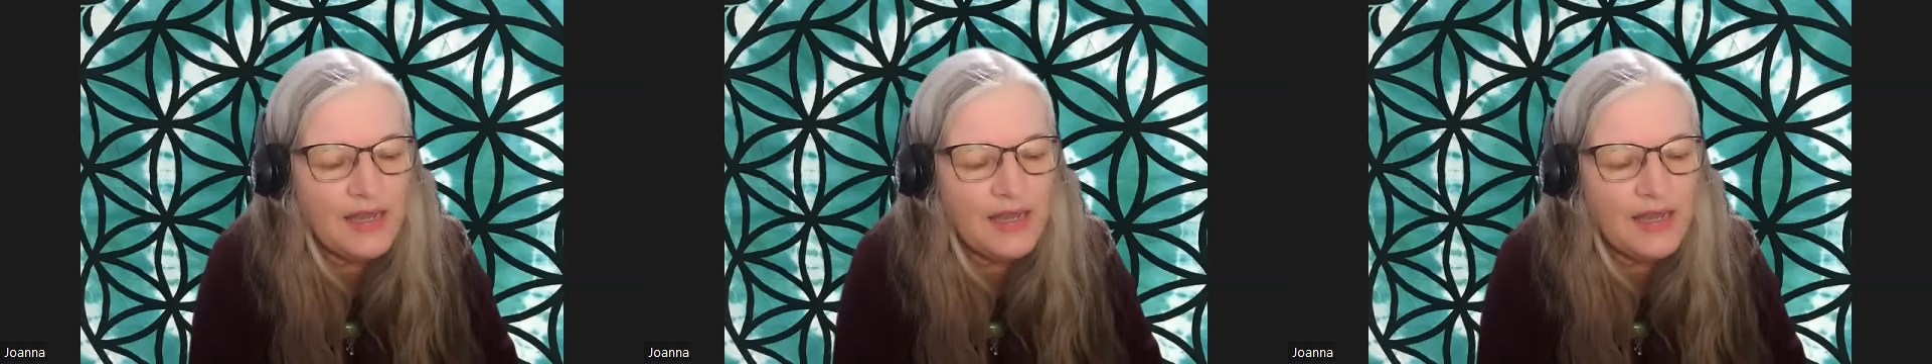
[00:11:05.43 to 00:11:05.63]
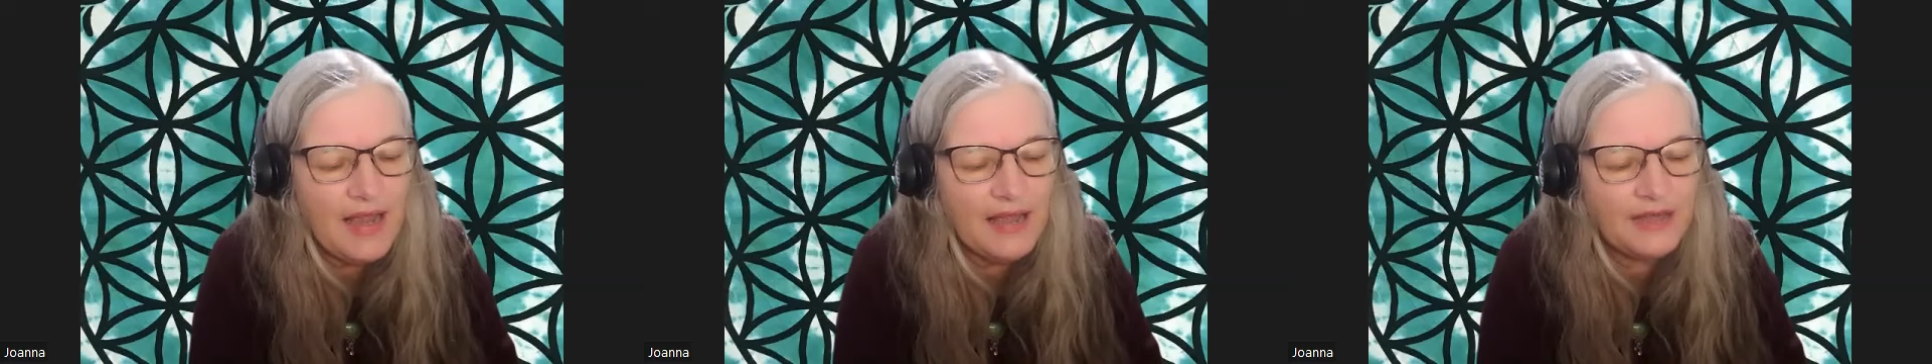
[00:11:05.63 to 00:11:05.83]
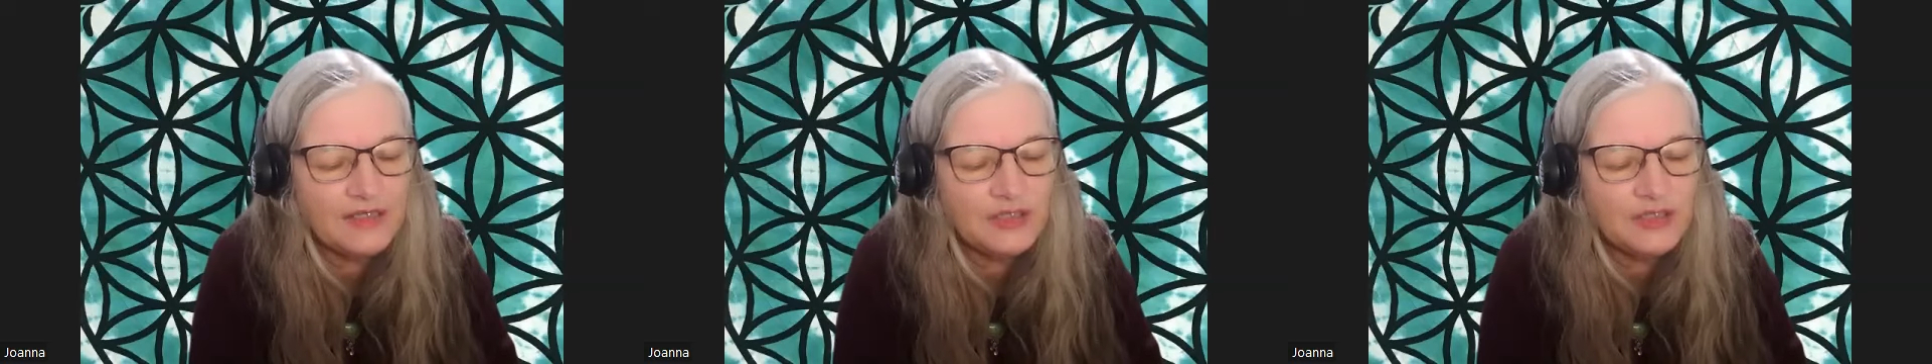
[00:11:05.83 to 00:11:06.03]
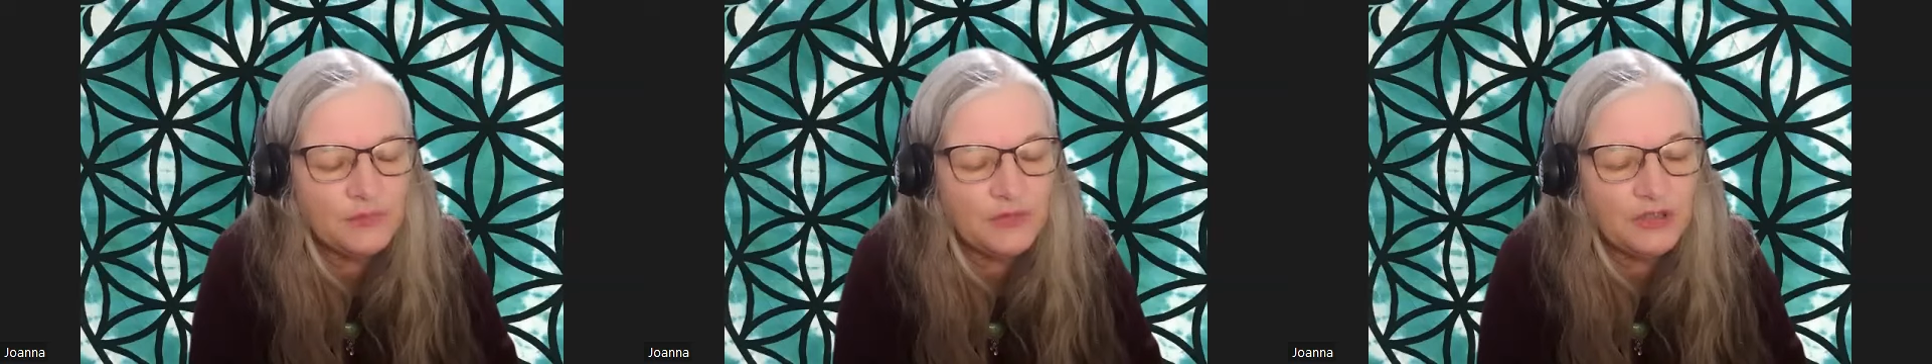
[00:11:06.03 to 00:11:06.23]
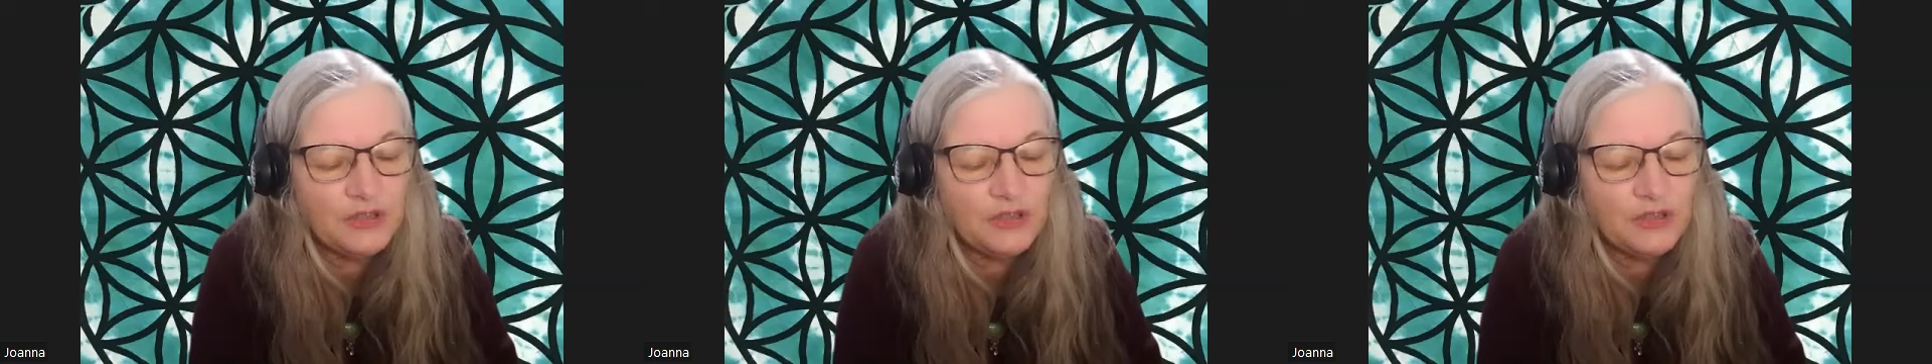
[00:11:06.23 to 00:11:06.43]
has to
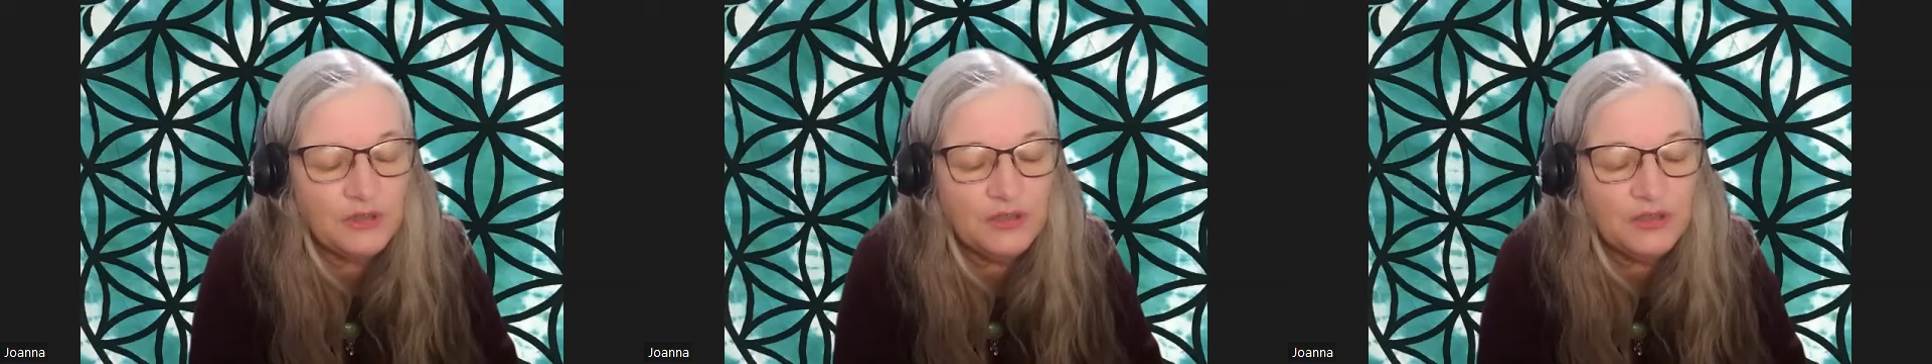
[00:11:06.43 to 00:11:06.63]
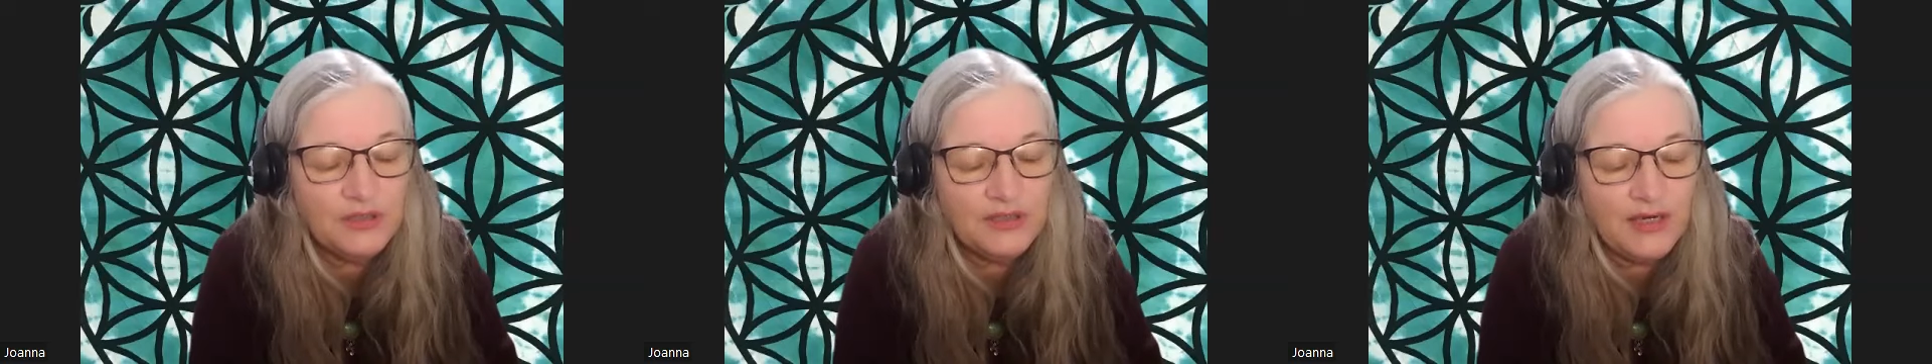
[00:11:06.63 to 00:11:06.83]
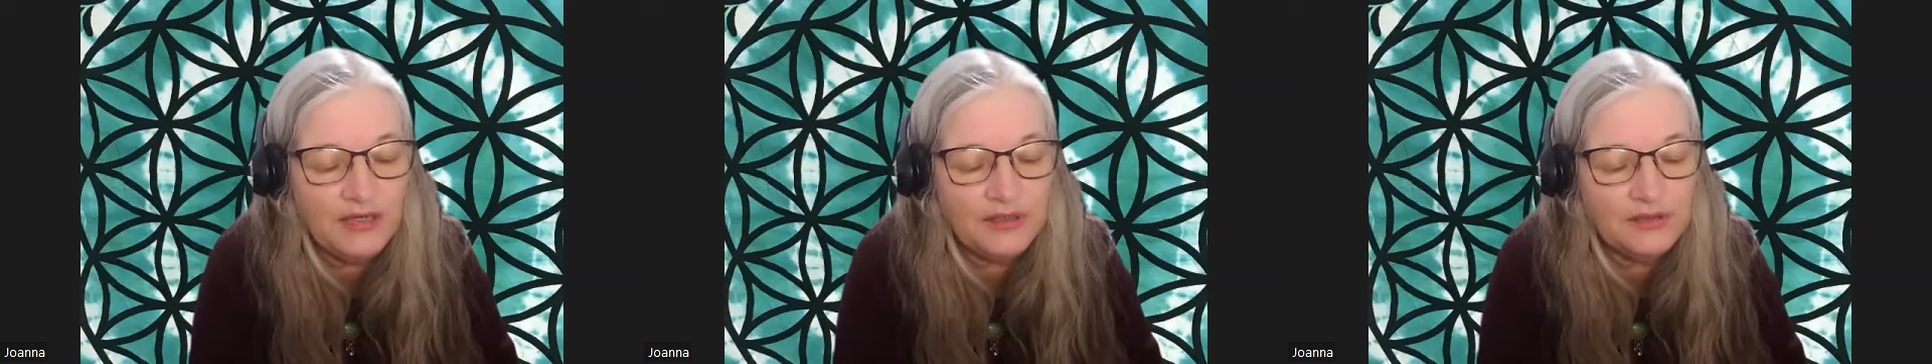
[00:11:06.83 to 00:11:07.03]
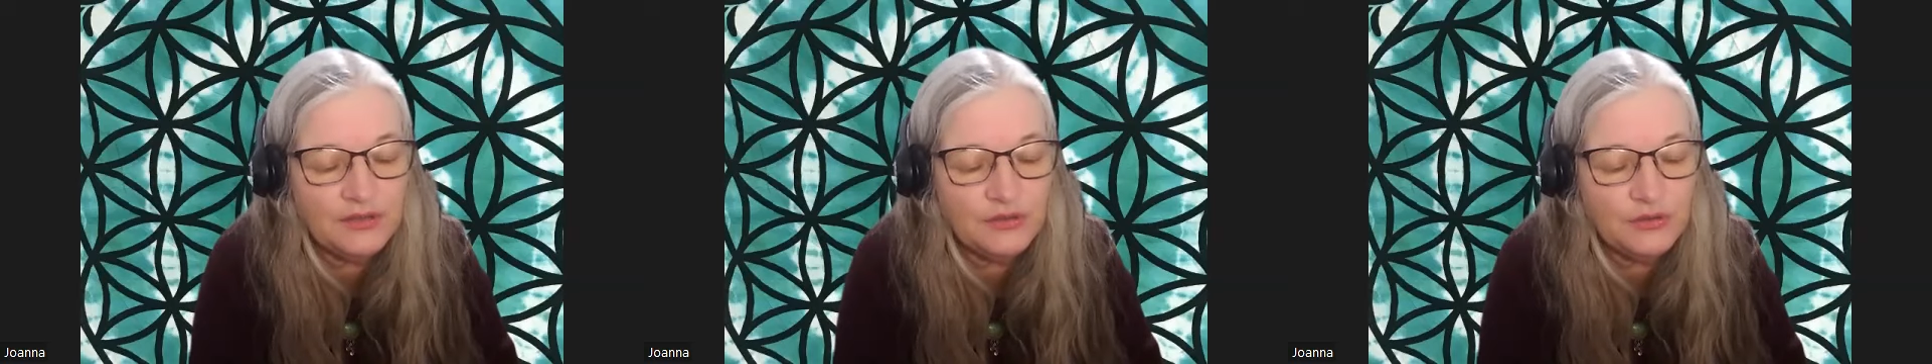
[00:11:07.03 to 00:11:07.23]
be communicated